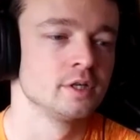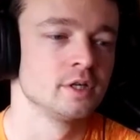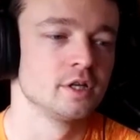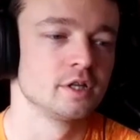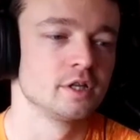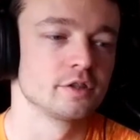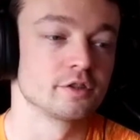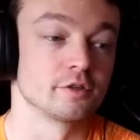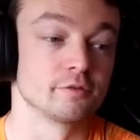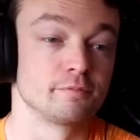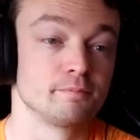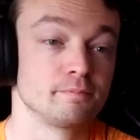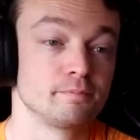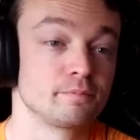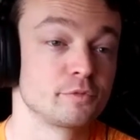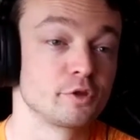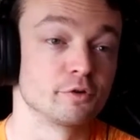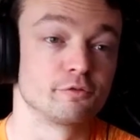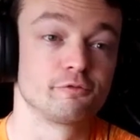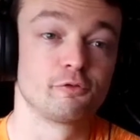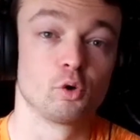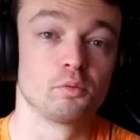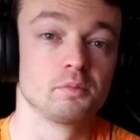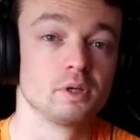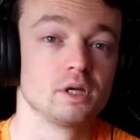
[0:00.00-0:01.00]
The
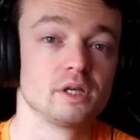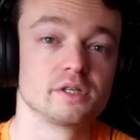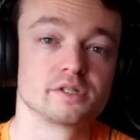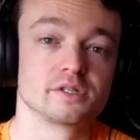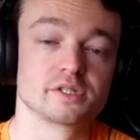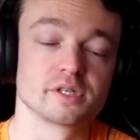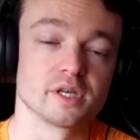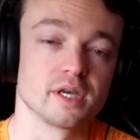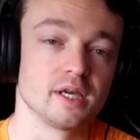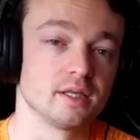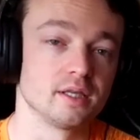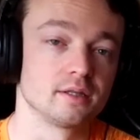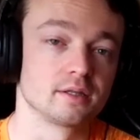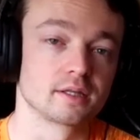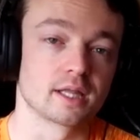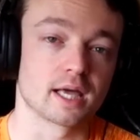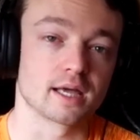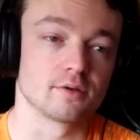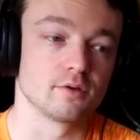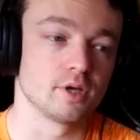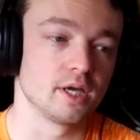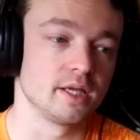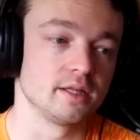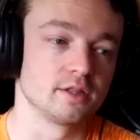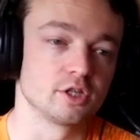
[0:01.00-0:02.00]
formulas in
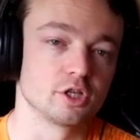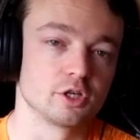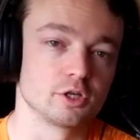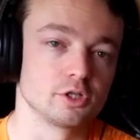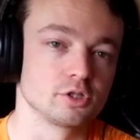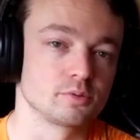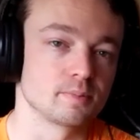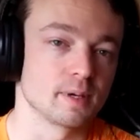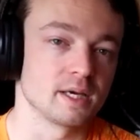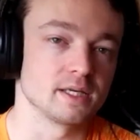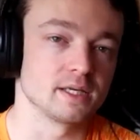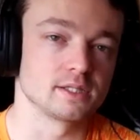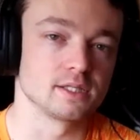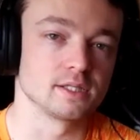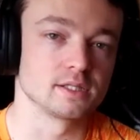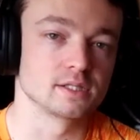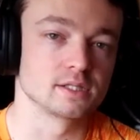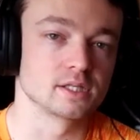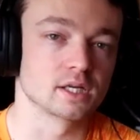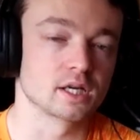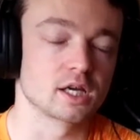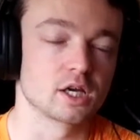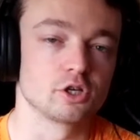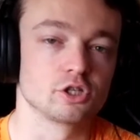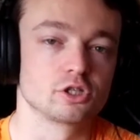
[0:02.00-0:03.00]
those bases are
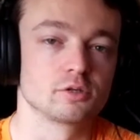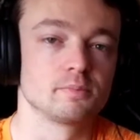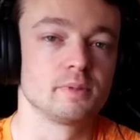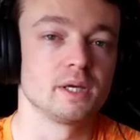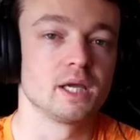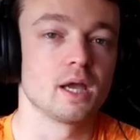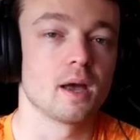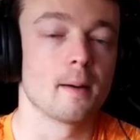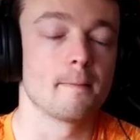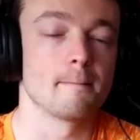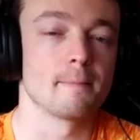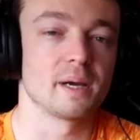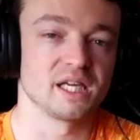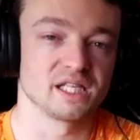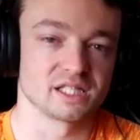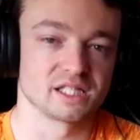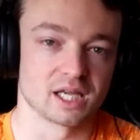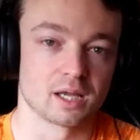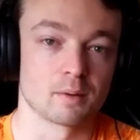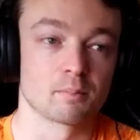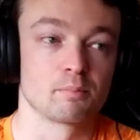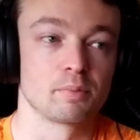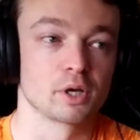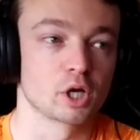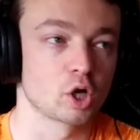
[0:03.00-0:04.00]
going to be
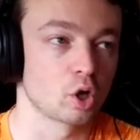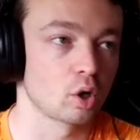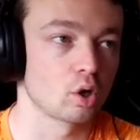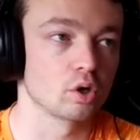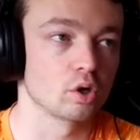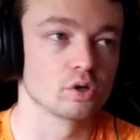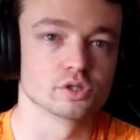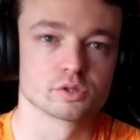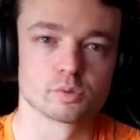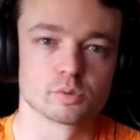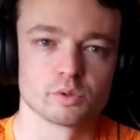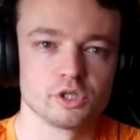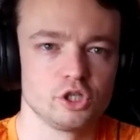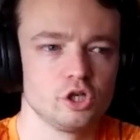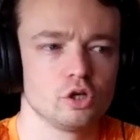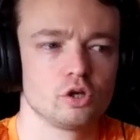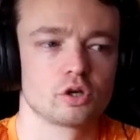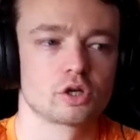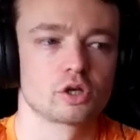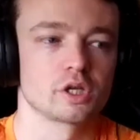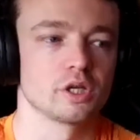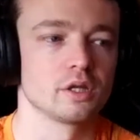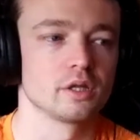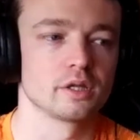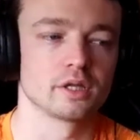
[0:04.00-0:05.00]
amazing because when you look
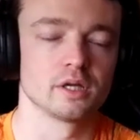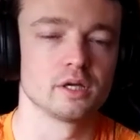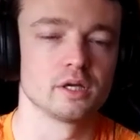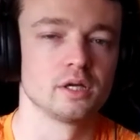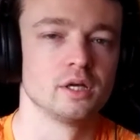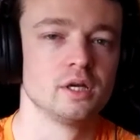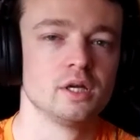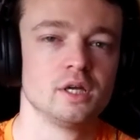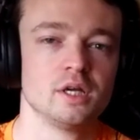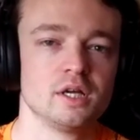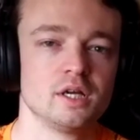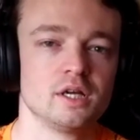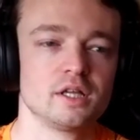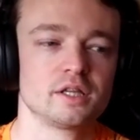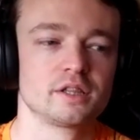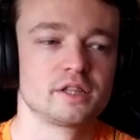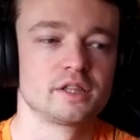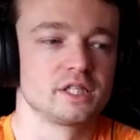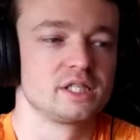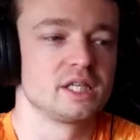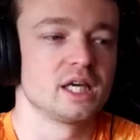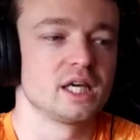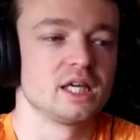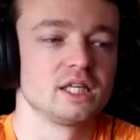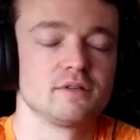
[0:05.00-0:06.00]
at the
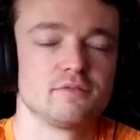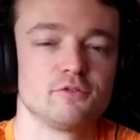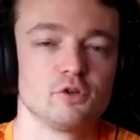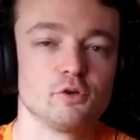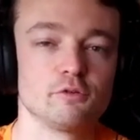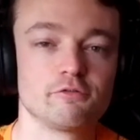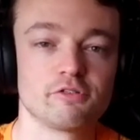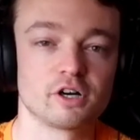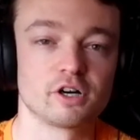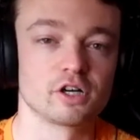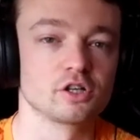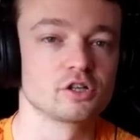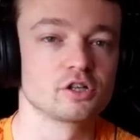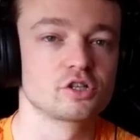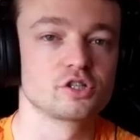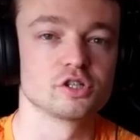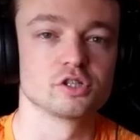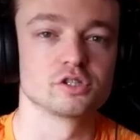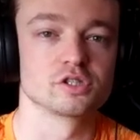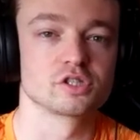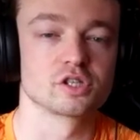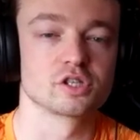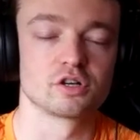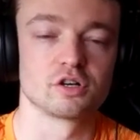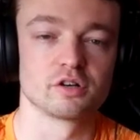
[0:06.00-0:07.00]
data view functions
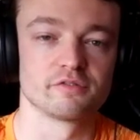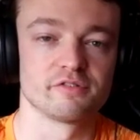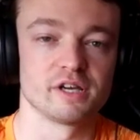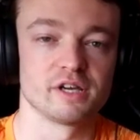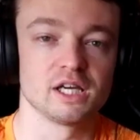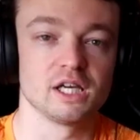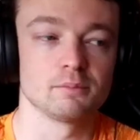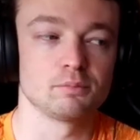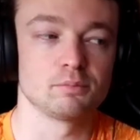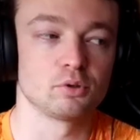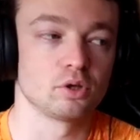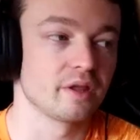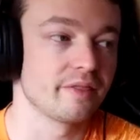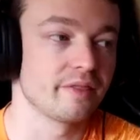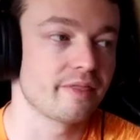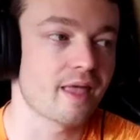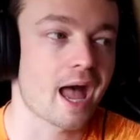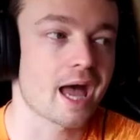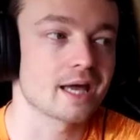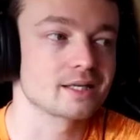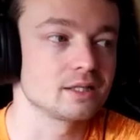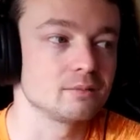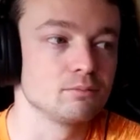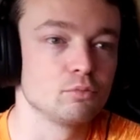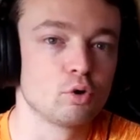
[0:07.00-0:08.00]
that are available and they're
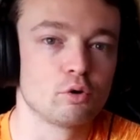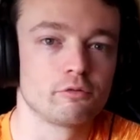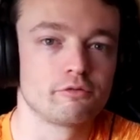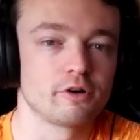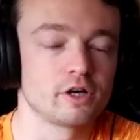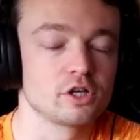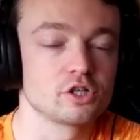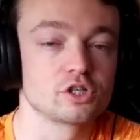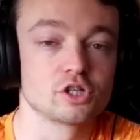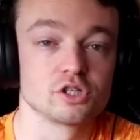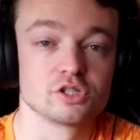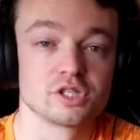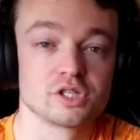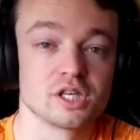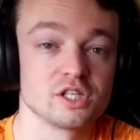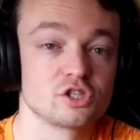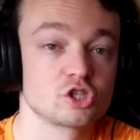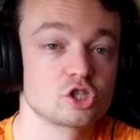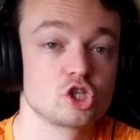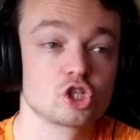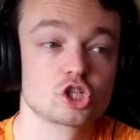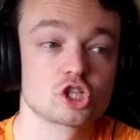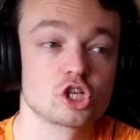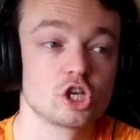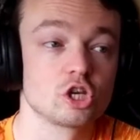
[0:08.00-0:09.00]
adding more functions, it's
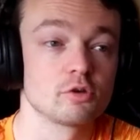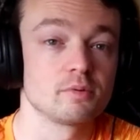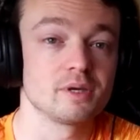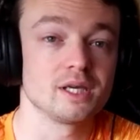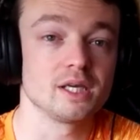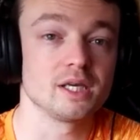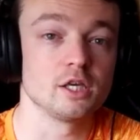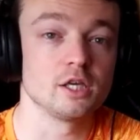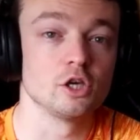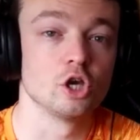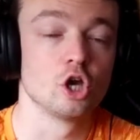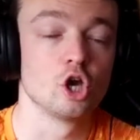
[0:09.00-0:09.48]
just going to be